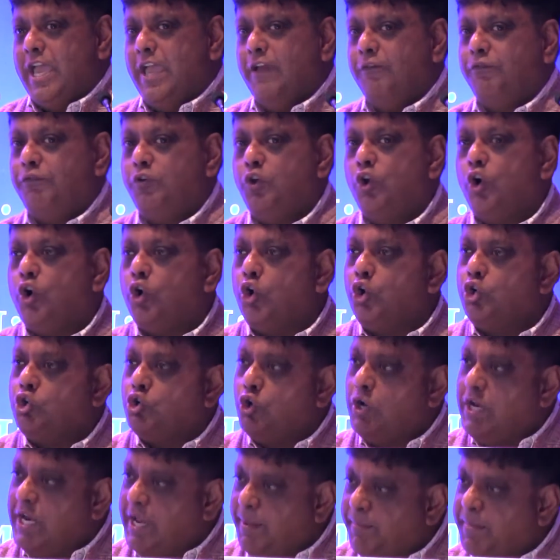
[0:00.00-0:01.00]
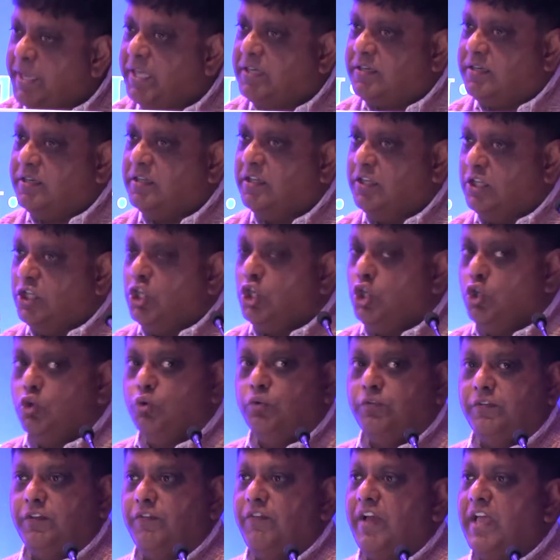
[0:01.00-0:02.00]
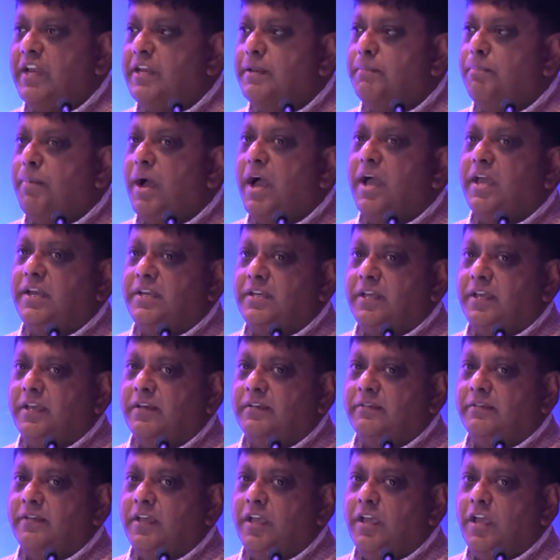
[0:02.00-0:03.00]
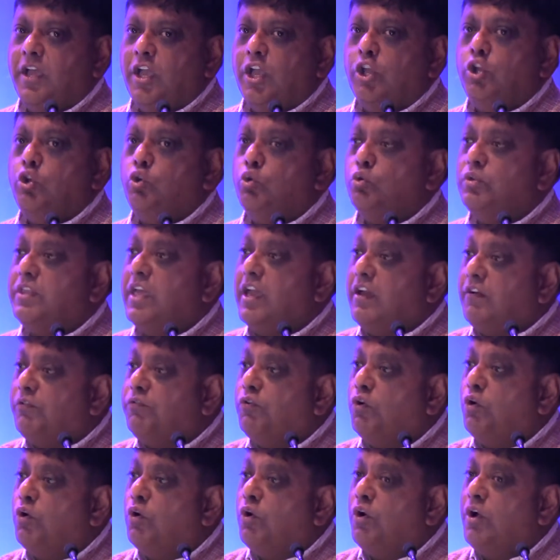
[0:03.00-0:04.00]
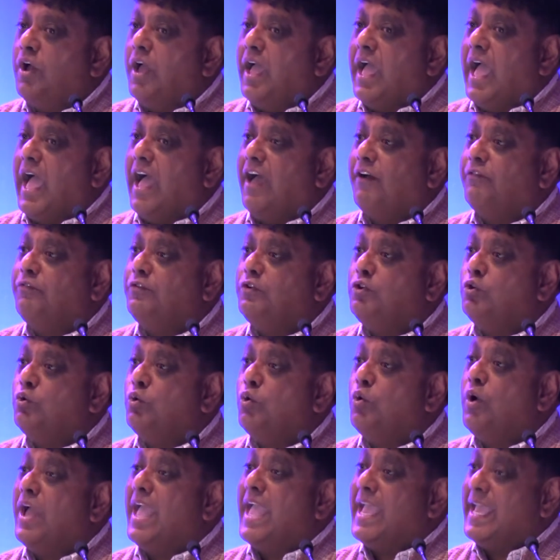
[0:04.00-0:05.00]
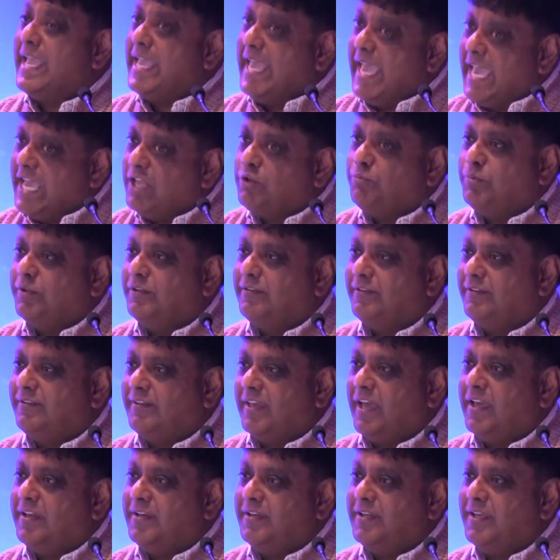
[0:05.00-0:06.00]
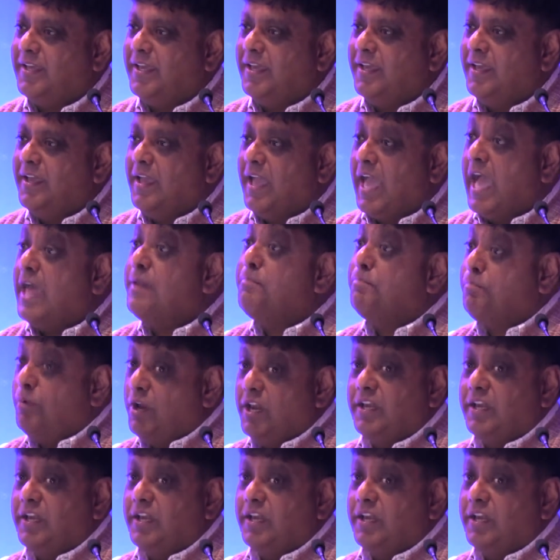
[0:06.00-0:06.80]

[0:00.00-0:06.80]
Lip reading: If you're going to limit the use of antibiotics, you therefore have to engage with society and